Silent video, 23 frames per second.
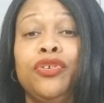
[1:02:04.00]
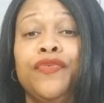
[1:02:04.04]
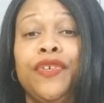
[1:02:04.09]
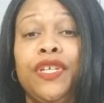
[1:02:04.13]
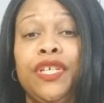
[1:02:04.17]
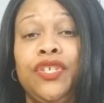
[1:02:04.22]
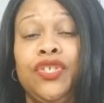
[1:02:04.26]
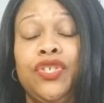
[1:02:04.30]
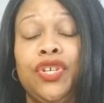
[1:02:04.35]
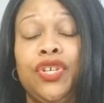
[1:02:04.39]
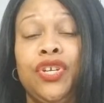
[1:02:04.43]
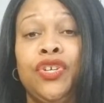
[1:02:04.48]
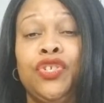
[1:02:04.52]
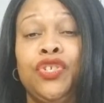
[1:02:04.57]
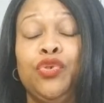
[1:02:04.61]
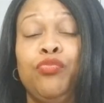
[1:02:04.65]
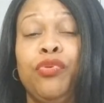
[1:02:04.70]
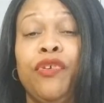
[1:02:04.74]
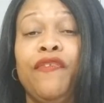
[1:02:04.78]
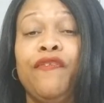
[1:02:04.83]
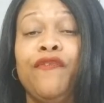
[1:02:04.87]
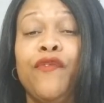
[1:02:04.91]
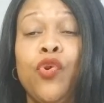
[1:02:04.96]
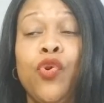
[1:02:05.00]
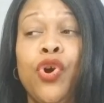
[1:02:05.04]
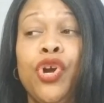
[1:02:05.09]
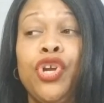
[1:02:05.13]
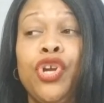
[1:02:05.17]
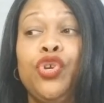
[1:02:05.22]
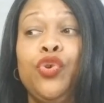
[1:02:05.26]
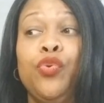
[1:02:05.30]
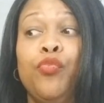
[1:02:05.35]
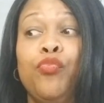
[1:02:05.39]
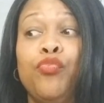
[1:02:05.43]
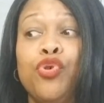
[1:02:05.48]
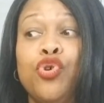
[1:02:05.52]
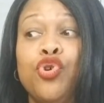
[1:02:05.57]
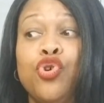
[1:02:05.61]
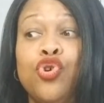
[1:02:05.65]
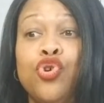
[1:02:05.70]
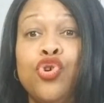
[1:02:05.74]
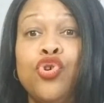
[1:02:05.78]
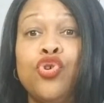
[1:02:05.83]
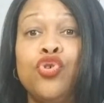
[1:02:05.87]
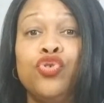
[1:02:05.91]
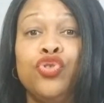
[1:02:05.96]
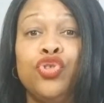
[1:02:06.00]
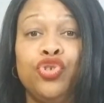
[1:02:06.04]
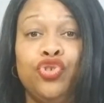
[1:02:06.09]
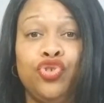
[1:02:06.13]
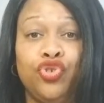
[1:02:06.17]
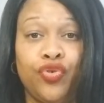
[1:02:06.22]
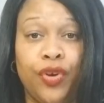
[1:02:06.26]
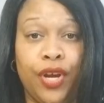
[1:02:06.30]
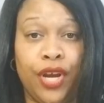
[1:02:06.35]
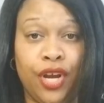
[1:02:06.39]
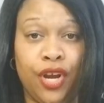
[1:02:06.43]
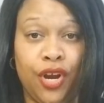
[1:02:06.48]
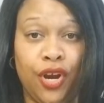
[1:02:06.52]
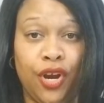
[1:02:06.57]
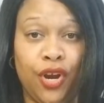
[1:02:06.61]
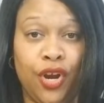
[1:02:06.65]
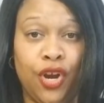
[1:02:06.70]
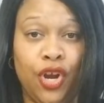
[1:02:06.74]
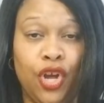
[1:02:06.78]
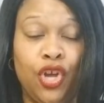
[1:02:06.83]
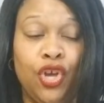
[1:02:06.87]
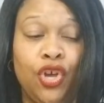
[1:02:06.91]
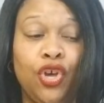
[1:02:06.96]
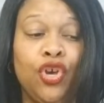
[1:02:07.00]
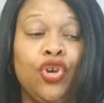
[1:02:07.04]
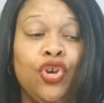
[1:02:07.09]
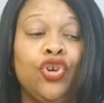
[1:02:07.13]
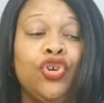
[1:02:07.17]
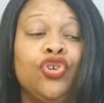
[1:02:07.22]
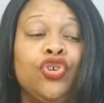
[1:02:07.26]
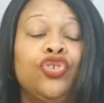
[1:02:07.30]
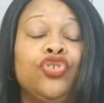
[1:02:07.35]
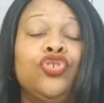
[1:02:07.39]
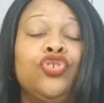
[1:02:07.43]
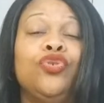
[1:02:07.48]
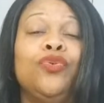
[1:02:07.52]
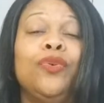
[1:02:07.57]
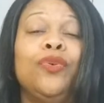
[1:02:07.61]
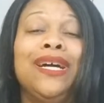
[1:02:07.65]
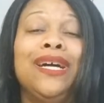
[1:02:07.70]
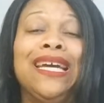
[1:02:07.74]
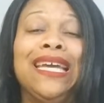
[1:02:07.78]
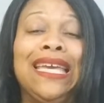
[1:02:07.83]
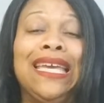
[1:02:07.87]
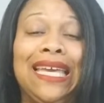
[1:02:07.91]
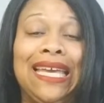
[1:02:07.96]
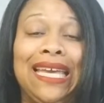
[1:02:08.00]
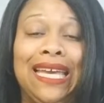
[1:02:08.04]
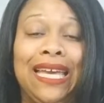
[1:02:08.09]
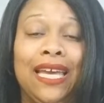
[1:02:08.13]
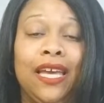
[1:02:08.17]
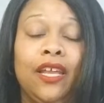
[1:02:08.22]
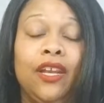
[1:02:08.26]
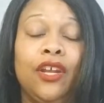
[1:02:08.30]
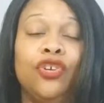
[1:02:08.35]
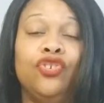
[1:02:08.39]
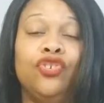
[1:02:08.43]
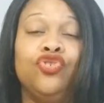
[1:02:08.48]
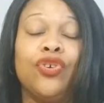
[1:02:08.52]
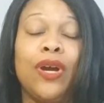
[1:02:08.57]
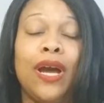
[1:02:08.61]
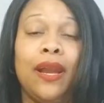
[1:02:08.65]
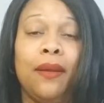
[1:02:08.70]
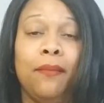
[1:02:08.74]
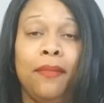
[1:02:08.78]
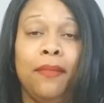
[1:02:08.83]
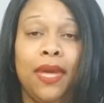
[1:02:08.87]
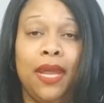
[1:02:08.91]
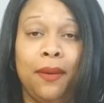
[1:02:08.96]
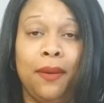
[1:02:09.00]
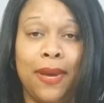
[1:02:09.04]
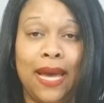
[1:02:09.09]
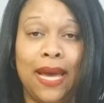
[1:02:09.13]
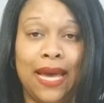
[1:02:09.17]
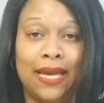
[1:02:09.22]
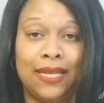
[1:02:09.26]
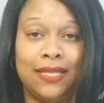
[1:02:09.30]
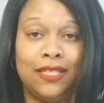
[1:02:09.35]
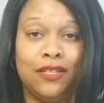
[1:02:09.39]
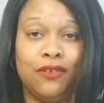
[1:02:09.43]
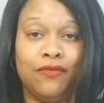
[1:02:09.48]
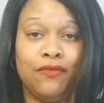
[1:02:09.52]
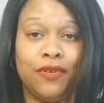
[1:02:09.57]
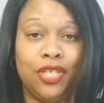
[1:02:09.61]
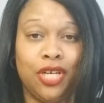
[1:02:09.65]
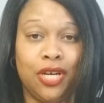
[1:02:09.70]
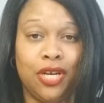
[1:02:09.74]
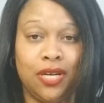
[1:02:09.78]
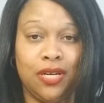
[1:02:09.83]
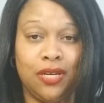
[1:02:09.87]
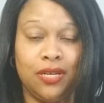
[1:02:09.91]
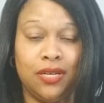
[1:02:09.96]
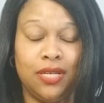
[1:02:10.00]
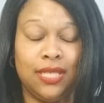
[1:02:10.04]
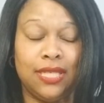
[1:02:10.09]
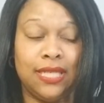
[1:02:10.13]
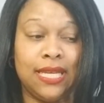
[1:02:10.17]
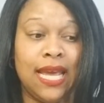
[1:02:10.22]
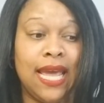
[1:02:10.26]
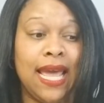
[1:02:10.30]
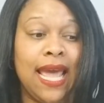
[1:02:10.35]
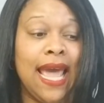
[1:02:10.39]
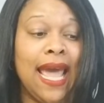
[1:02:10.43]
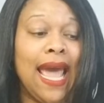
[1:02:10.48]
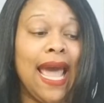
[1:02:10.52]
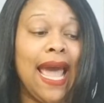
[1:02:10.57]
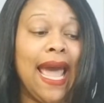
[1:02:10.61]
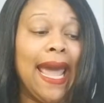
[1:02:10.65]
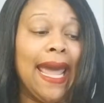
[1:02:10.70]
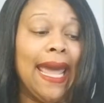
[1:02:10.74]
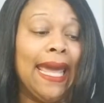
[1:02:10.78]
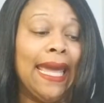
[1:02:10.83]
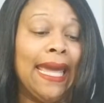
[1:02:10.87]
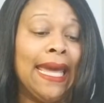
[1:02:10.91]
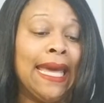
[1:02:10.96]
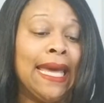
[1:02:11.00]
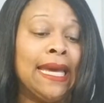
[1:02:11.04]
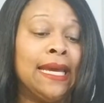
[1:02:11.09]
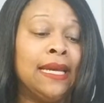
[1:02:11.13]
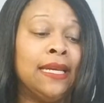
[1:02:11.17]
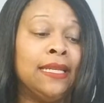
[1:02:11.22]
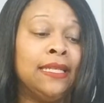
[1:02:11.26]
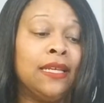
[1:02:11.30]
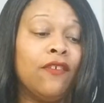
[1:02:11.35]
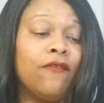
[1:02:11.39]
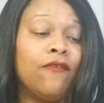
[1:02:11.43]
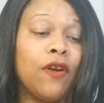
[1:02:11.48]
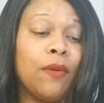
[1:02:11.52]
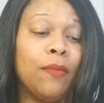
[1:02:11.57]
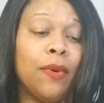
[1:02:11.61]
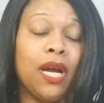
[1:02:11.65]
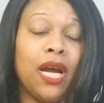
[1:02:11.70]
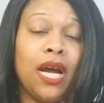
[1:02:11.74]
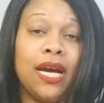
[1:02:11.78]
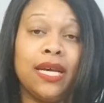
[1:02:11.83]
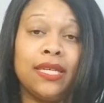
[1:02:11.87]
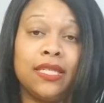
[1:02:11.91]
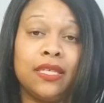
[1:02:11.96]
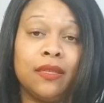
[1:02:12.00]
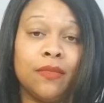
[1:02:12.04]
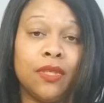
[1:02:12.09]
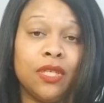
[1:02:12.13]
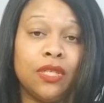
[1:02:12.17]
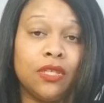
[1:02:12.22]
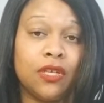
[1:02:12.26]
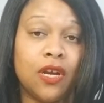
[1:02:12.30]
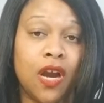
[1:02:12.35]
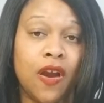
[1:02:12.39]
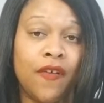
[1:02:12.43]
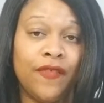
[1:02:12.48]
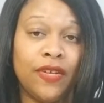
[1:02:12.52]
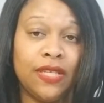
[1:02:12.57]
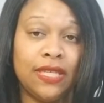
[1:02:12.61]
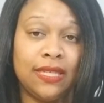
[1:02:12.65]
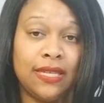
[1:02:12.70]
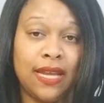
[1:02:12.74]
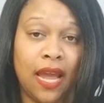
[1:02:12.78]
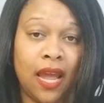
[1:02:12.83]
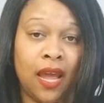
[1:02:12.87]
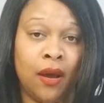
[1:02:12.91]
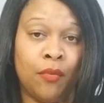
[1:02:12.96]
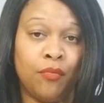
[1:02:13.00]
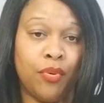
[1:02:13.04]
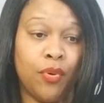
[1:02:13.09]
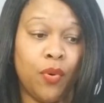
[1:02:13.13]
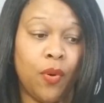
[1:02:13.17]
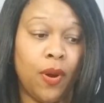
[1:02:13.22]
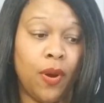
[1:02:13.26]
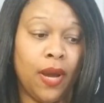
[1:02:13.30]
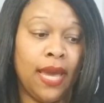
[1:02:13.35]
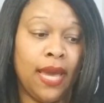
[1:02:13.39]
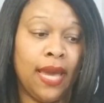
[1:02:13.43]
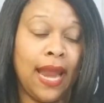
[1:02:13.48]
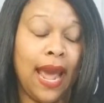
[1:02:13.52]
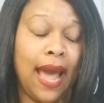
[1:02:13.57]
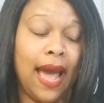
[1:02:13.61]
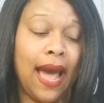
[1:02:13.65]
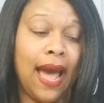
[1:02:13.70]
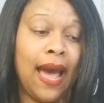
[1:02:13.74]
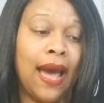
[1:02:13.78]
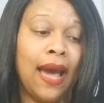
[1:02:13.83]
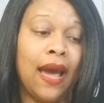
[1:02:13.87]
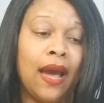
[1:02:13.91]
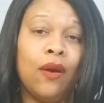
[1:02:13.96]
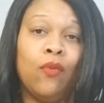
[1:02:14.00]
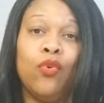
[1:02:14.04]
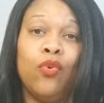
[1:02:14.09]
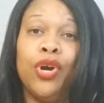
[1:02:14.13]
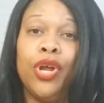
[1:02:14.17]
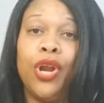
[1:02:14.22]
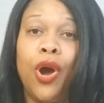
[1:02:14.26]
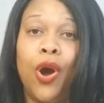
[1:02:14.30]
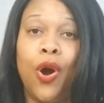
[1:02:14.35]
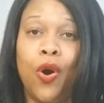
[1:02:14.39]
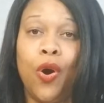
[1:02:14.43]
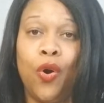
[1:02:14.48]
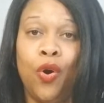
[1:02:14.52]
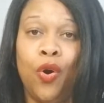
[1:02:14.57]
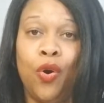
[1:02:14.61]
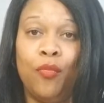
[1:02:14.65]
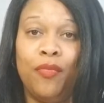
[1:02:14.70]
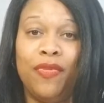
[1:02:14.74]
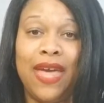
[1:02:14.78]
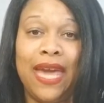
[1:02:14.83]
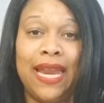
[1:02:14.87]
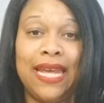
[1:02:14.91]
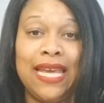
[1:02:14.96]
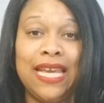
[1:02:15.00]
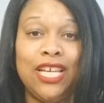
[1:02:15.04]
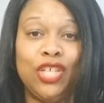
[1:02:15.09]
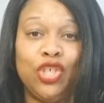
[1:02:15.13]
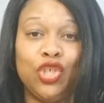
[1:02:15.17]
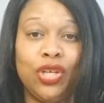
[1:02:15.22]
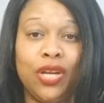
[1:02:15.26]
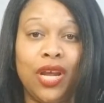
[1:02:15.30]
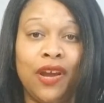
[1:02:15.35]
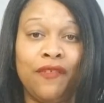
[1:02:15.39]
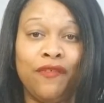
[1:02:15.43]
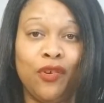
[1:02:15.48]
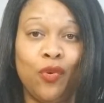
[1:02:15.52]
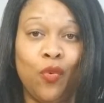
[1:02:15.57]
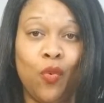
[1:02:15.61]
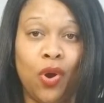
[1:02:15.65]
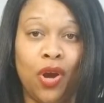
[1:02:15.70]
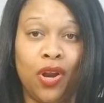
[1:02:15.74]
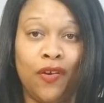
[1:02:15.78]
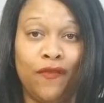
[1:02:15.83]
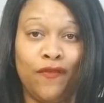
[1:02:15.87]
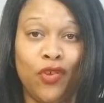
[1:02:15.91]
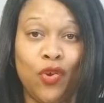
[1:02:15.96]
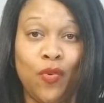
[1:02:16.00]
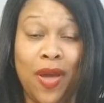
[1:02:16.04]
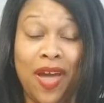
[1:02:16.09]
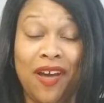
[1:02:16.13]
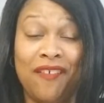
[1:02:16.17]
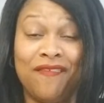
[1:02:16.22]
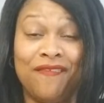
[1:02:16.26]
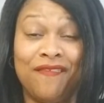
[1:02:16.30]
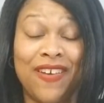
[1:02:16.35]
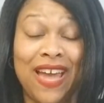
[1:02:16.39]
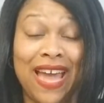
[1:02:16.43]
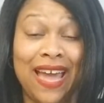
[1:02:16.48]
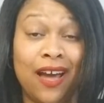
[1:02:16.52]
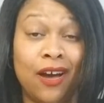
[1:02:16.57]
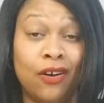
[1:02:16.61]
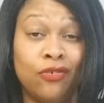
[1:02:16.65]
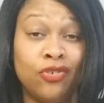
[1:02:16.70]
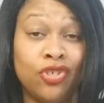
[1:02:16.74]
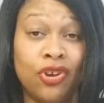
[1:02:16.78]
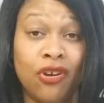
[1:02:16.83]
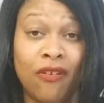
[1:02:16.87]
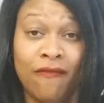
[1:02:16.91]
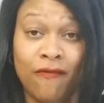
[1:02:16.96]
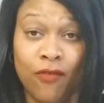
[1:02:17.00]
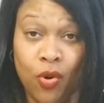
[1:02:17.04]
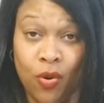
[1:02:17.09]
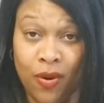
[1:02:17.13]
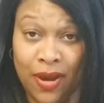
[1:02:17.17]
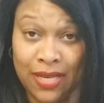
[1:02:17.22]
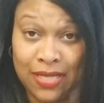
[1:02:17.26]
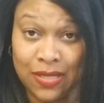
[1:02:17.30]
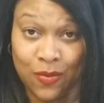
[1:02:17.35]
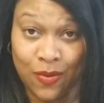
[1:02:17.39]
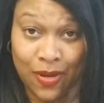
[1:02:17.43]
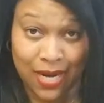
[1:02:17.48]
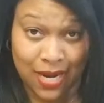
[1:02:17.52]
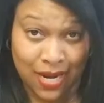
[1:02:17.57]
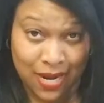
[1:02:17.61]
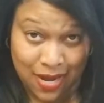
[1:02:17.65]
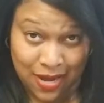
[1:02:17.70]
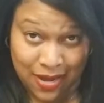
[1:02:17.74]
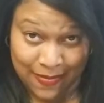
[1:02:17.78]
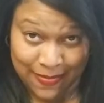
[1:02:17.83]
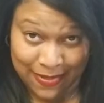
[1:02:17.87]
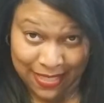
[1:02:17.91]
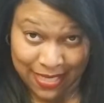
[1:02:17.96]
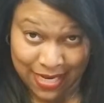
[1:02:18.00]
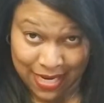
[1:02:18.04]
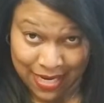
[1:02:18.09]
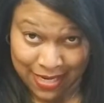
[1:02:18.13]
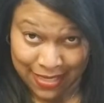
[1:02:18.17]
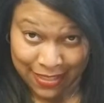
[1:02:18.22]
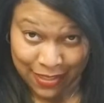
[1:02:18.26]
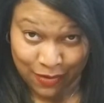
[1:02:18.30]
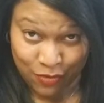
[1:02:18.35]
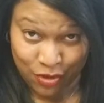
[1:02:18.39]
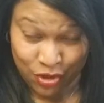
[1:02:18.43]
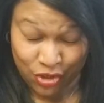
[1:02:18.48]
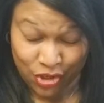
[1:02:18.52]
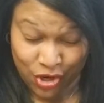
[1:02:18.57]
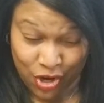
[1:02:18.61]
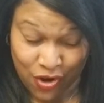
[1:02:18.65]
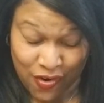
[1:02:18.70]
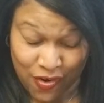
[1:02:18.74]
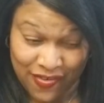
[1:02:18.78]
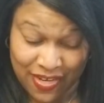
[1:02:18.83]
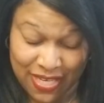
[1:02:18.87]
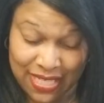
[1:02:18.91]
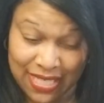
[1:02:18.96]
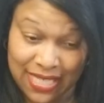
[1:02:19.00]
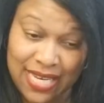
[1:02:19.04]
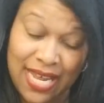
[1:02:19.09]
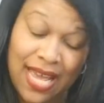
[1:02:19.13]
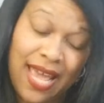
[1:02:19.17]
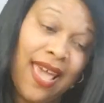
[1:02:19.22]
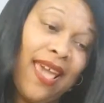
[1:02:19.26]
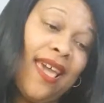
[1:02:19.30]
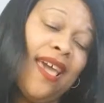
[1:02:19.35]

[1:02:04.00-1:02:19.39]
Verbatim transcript: of research before you pull the trigger to again try to minimize the returns. And from a customer service standpoint, I would hope that each and every one of you have found your voice when it comes to customer service.